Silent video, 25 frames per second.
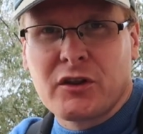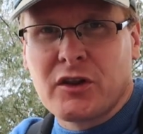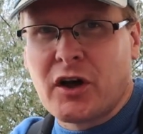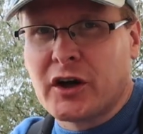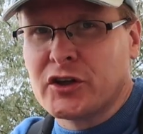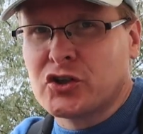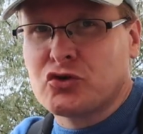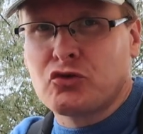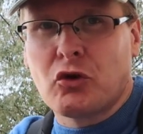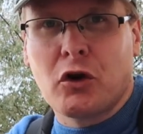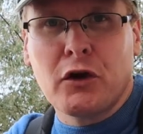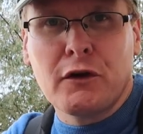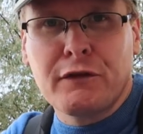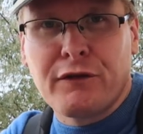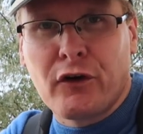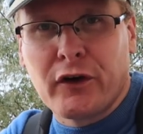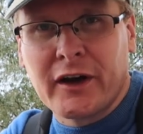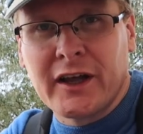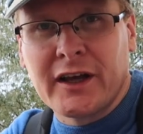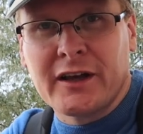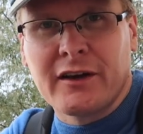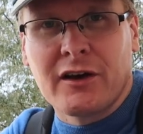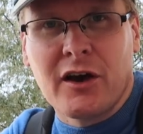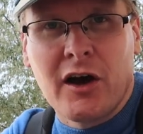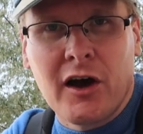I drove
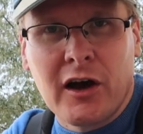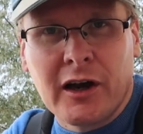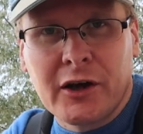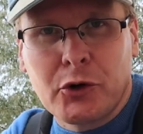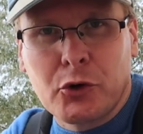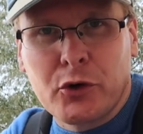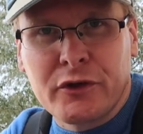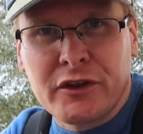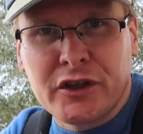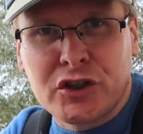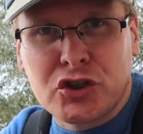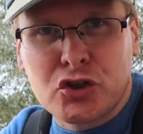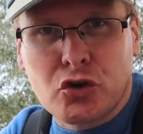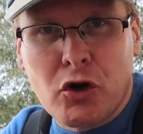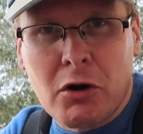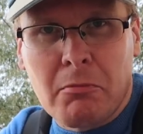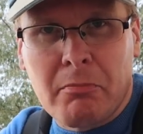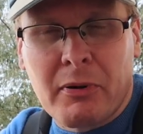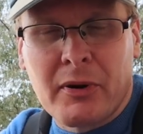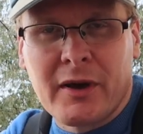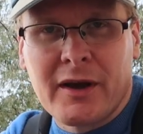on it earlier in the trip.